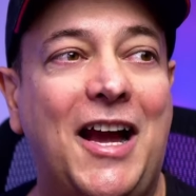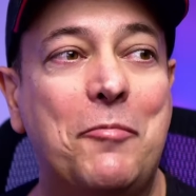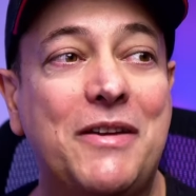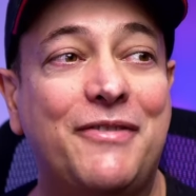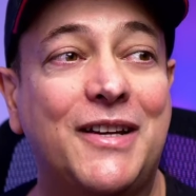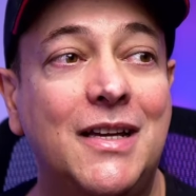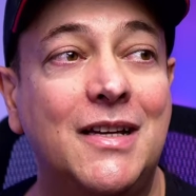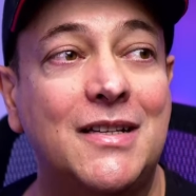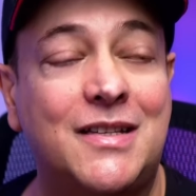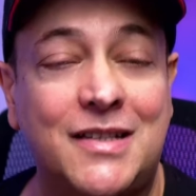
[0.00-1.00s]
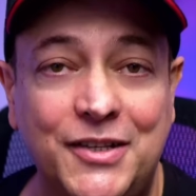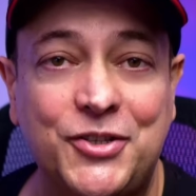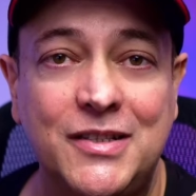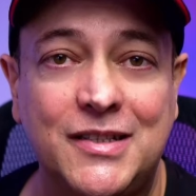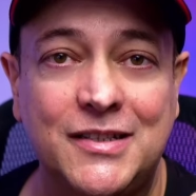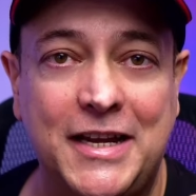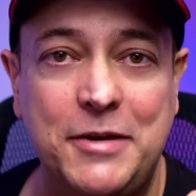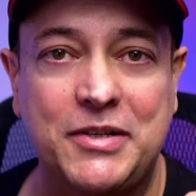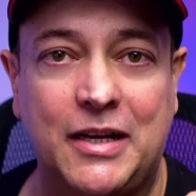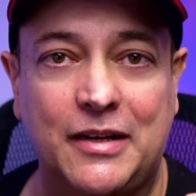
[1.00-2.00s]
I'm having such
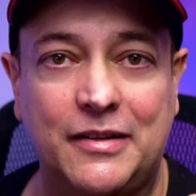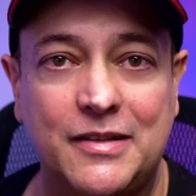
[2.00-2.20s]
entertainment out